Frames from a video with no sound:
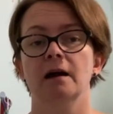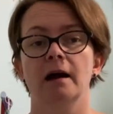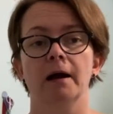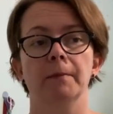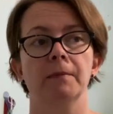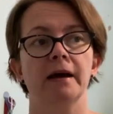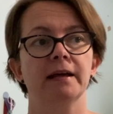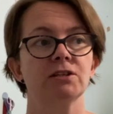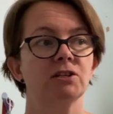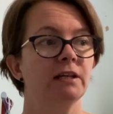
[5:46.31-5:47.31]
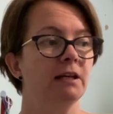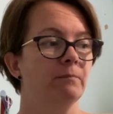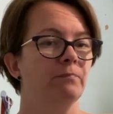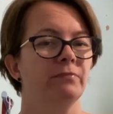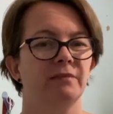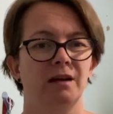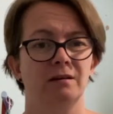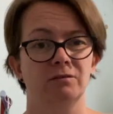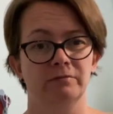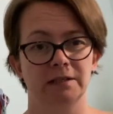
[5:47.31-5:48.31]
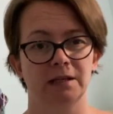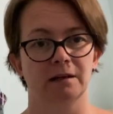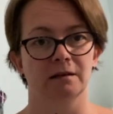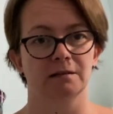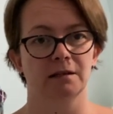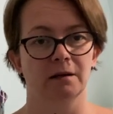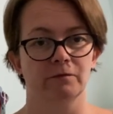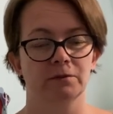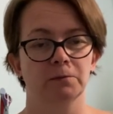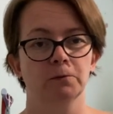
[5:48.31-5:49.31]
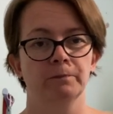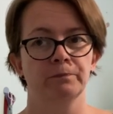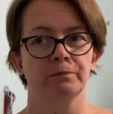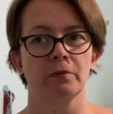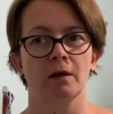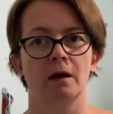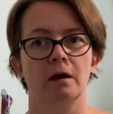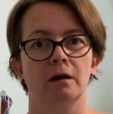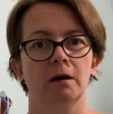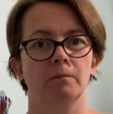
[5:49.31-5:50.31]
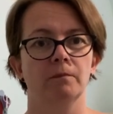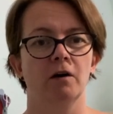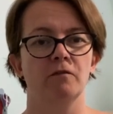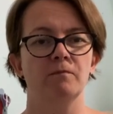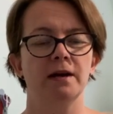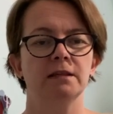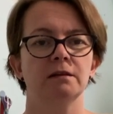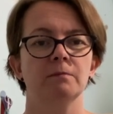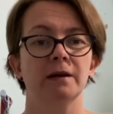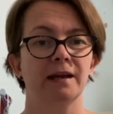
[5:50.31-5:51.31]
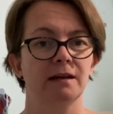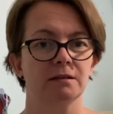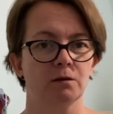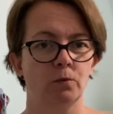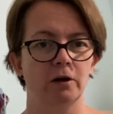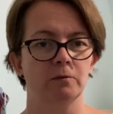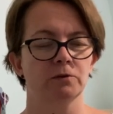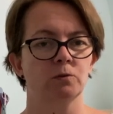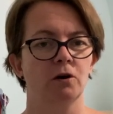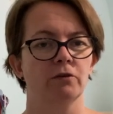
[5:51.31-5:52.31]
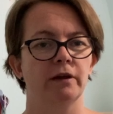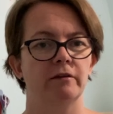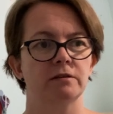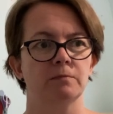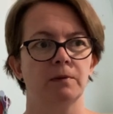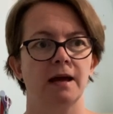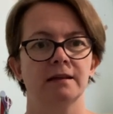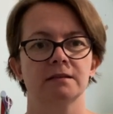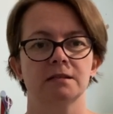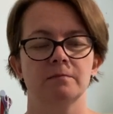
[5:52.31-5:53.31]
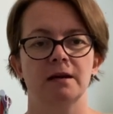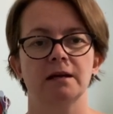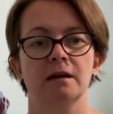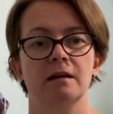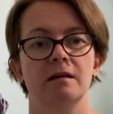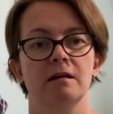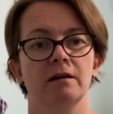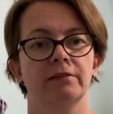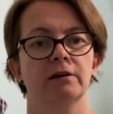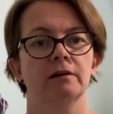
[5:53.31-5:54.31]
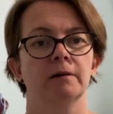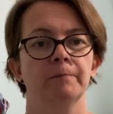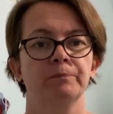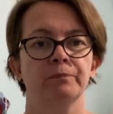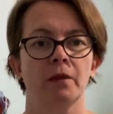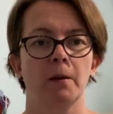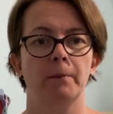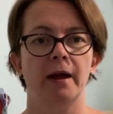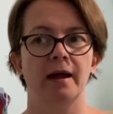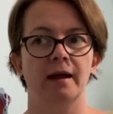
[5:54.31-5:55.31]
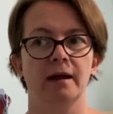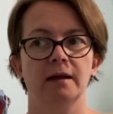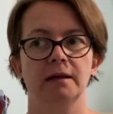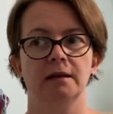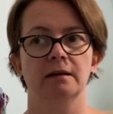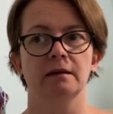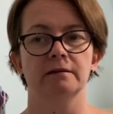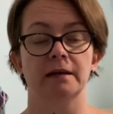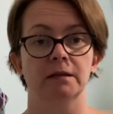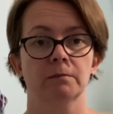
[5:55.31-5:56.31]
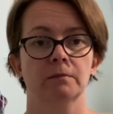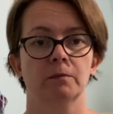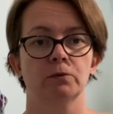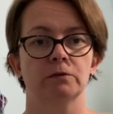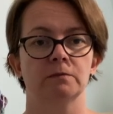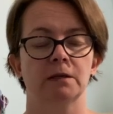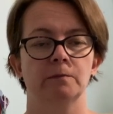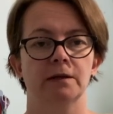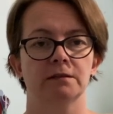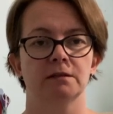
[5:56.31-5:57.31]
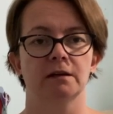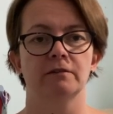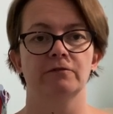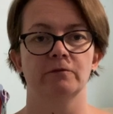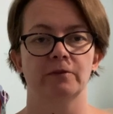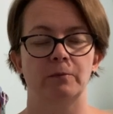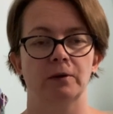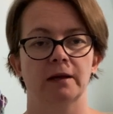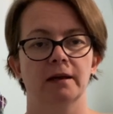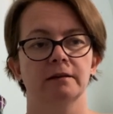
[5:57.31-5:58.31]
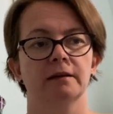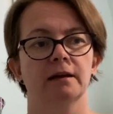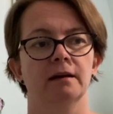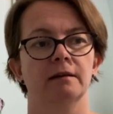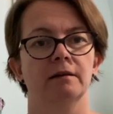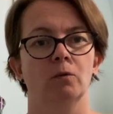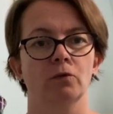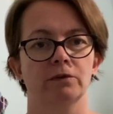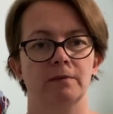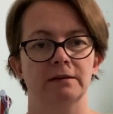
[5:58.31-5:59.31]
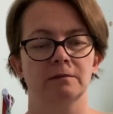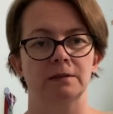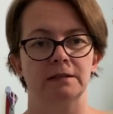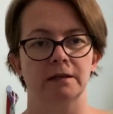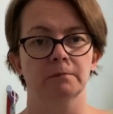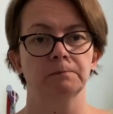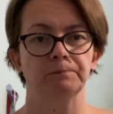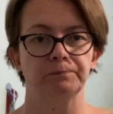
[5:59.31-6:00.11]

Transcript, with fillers: Um, and actually, they are ridiculously comfortable. Um, I've made them, again, it's a wearable toile. There is plans to make another pair in denim. I bought some denim yesterday from Fabricland and I want to make some in denim.